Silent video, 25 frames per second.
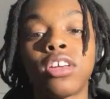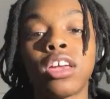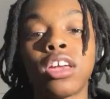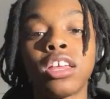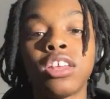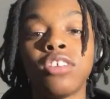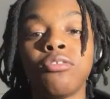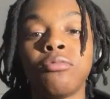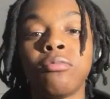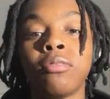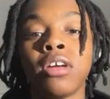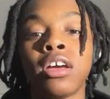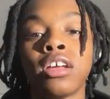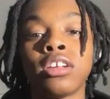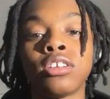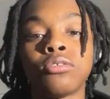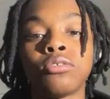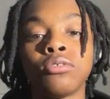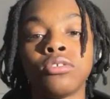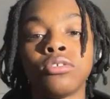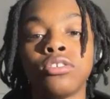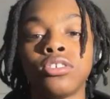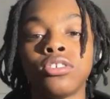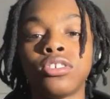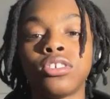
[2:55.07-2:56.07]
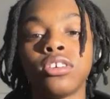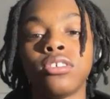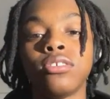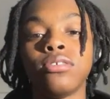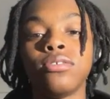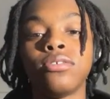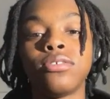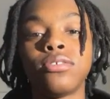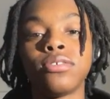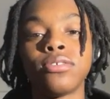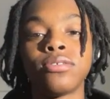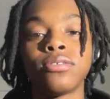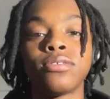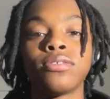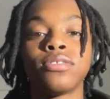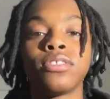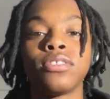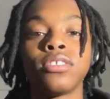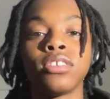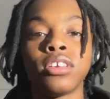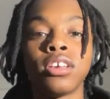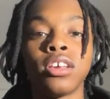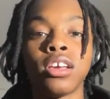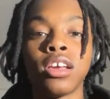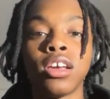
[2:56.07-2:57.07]
can't even be honest with yourself?
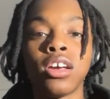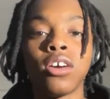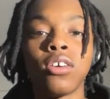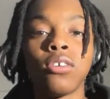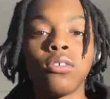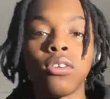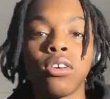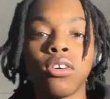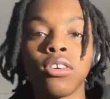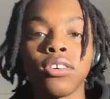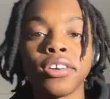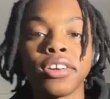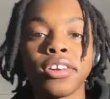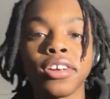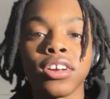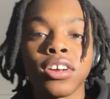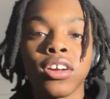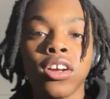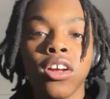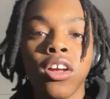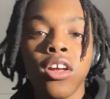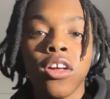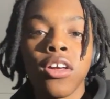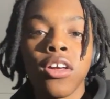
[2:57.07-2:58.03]
Who on here?